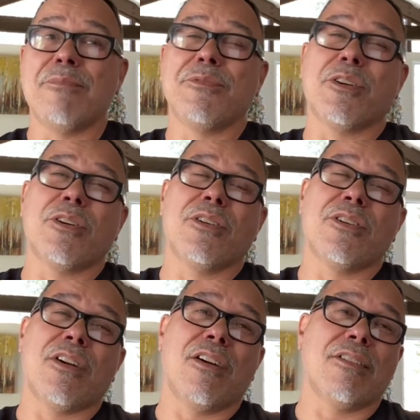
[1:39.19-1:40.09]

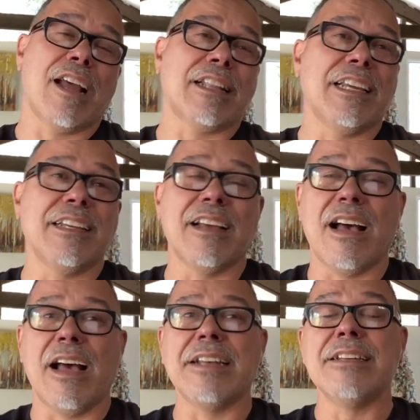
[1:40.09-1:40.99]
there are likely
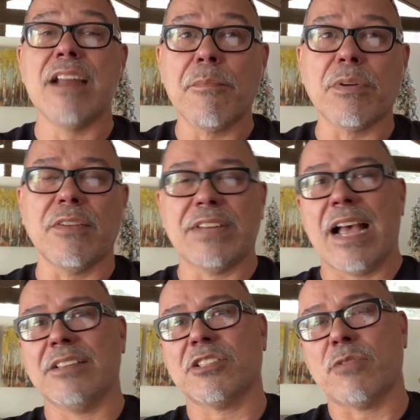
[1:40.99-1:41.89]
a number of
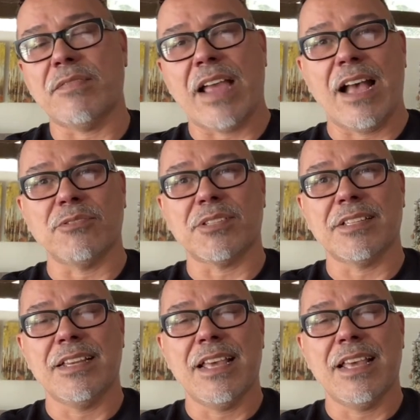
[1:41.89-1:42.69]
tasks around the house